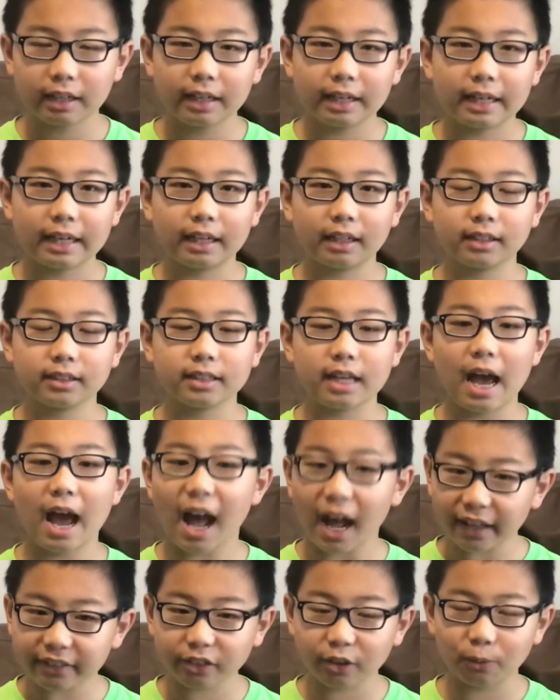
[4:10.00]
And
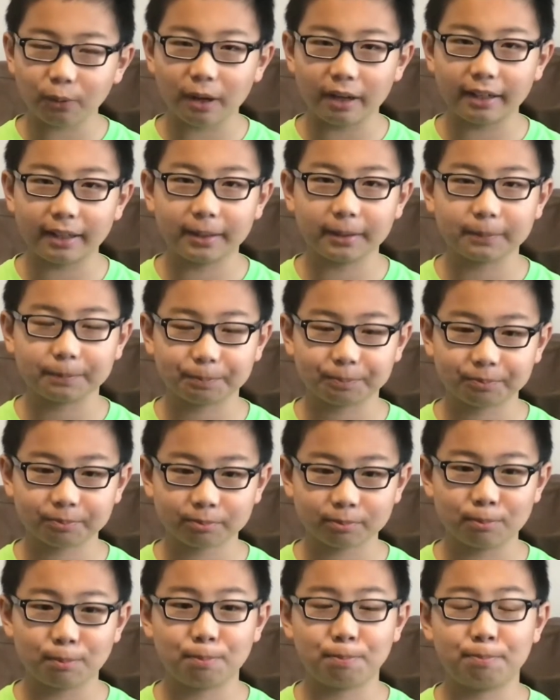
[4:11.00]
at the wedding,
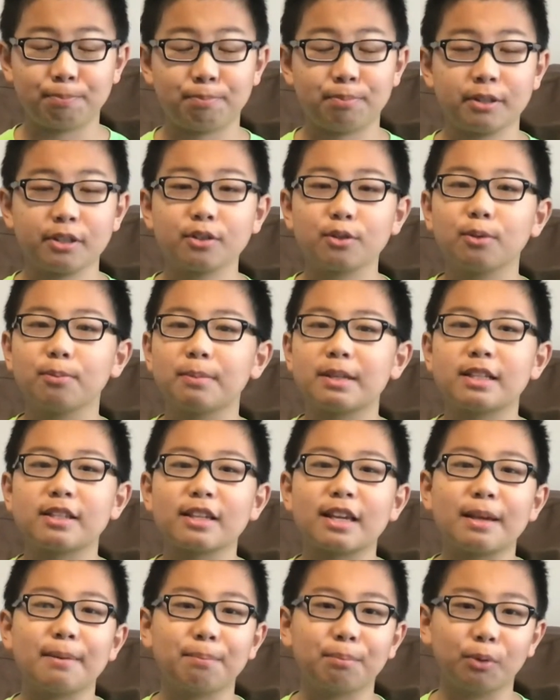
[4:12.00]
Bristol meets
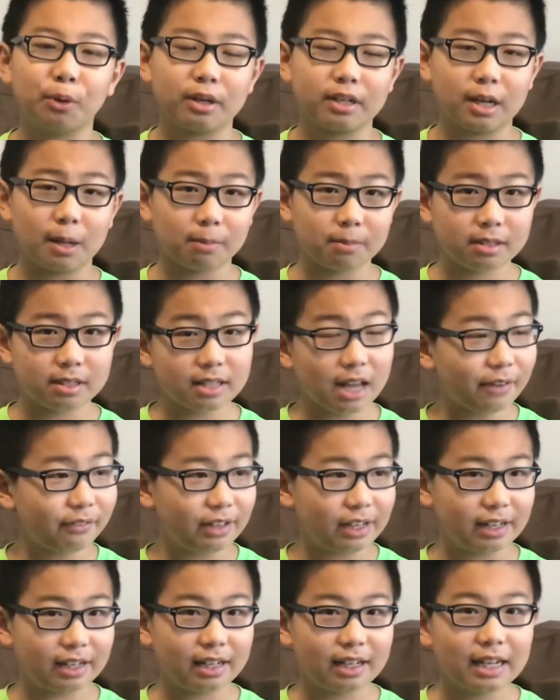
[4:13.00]
a boy named
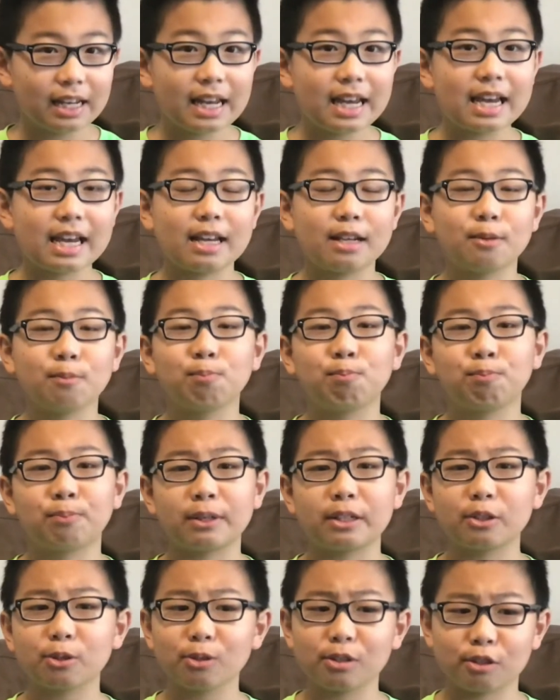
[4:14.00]
Seven, and
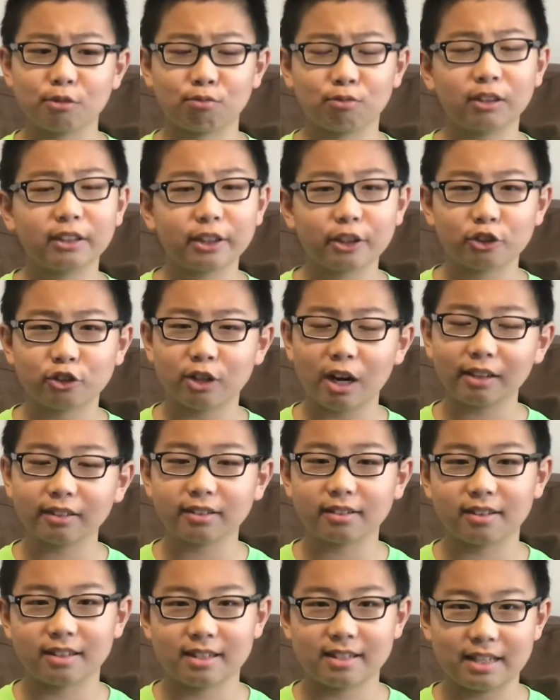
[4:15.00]
Bristol is really attracted
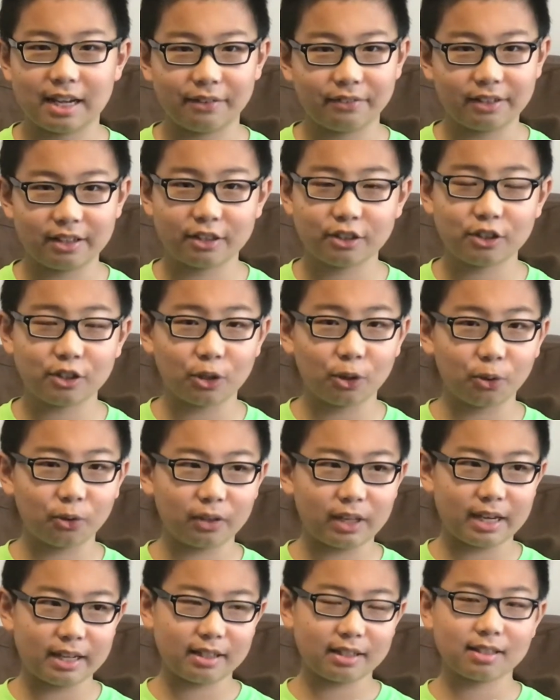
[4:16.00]
to Seven, so
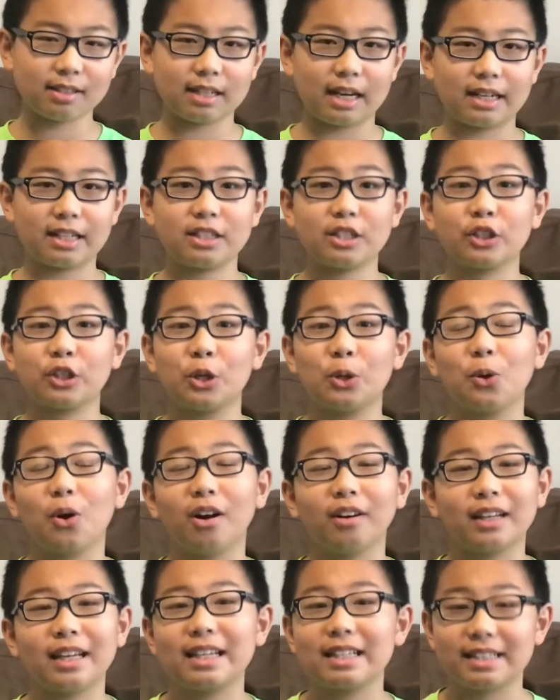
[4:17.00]
they decide to go on
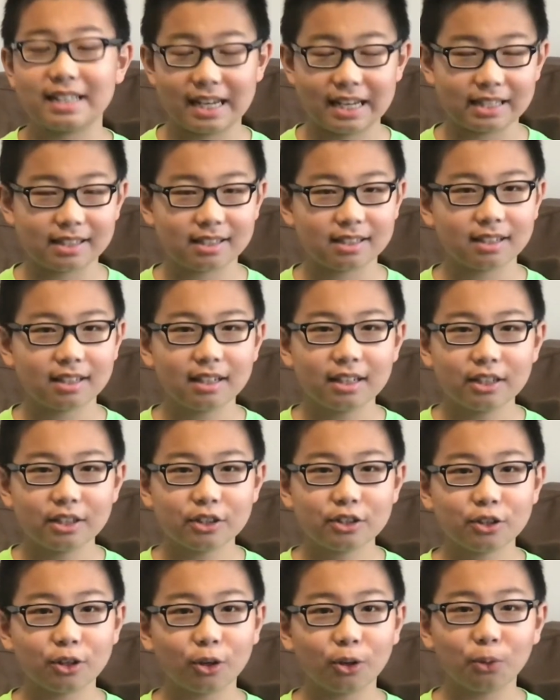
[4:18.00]
a date.
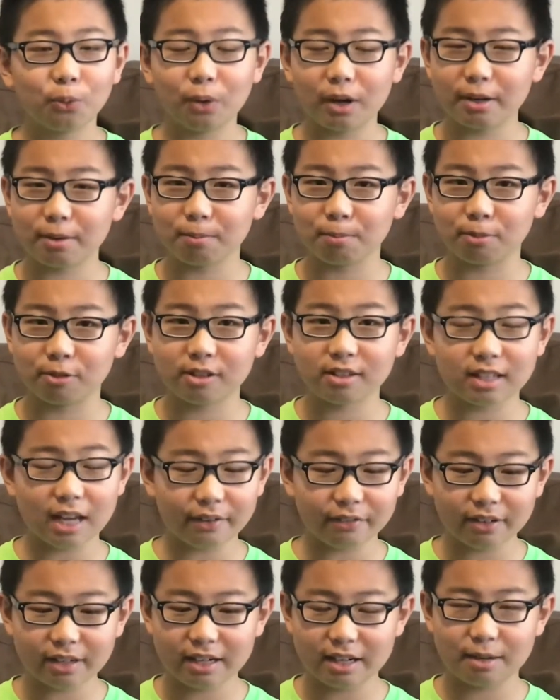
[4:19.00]
So when
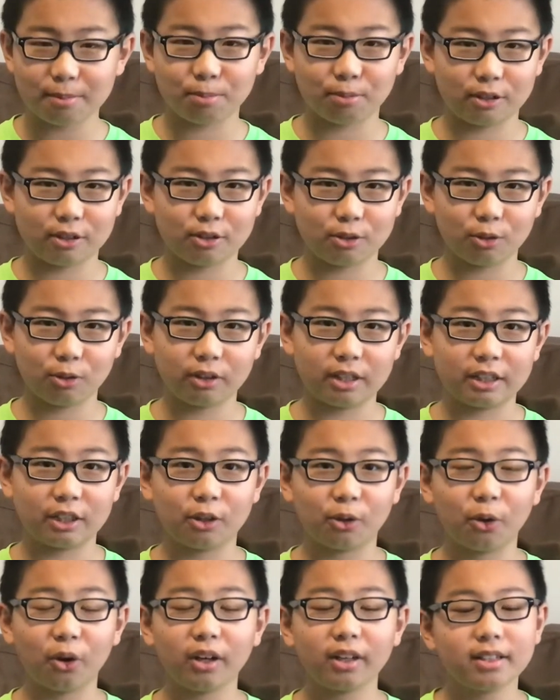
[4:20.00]
Seven and Bristol, they go
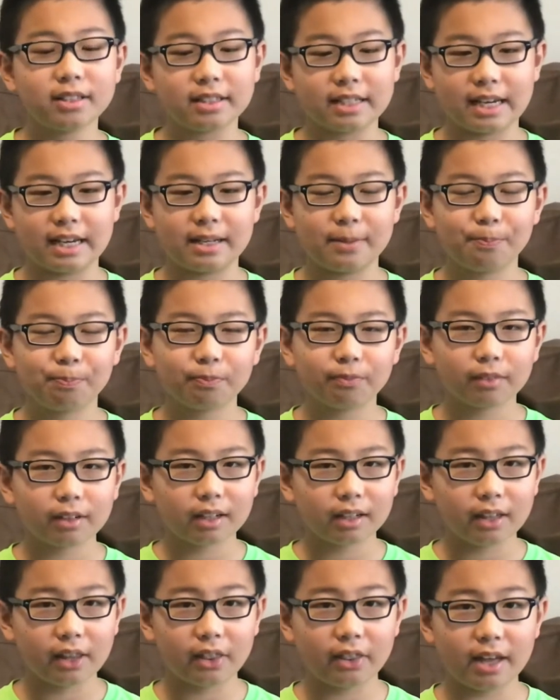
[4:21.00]
on a date,
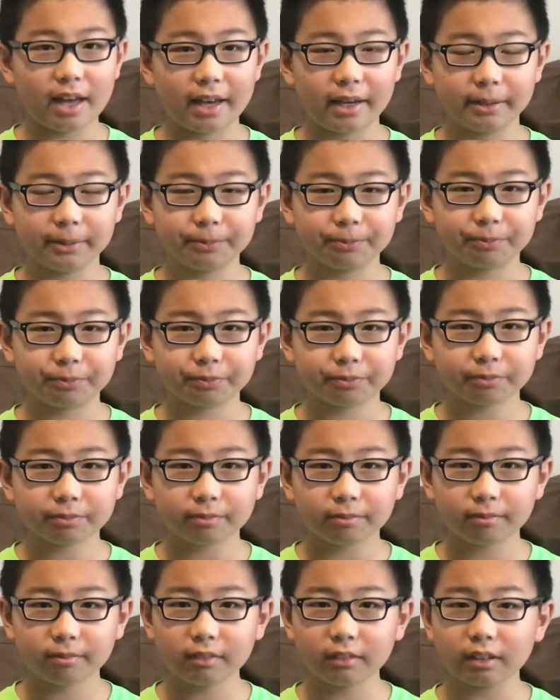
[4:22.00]
they
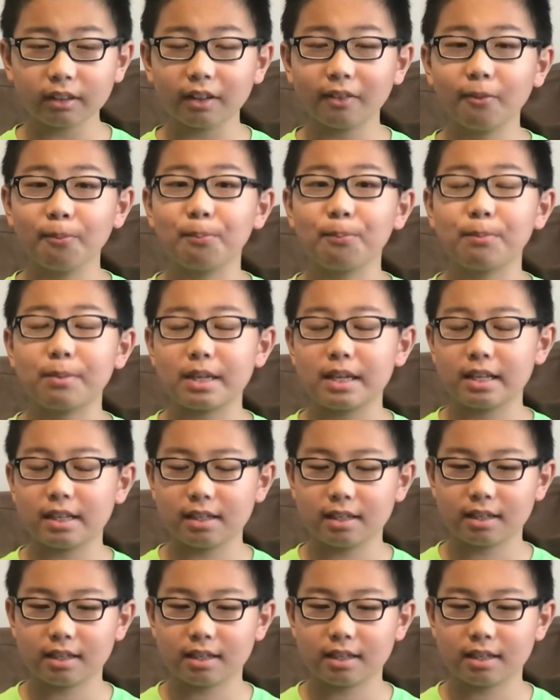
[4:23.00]
meet